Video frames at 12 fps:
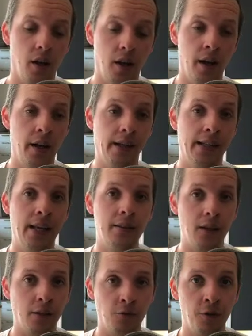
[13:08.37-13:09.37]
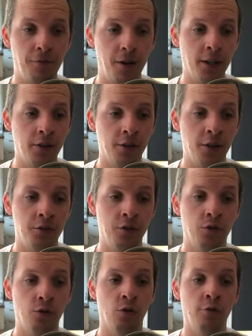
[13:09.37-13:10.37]
Get that refactor done
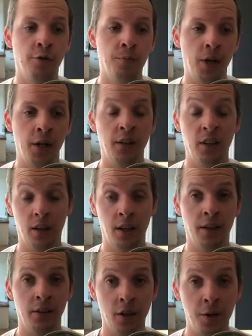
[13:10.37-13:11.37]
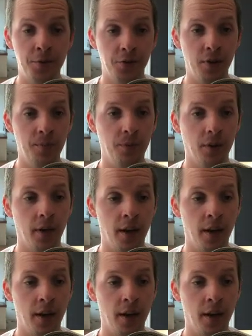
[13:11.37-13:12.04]
to Overmind and TypeScript.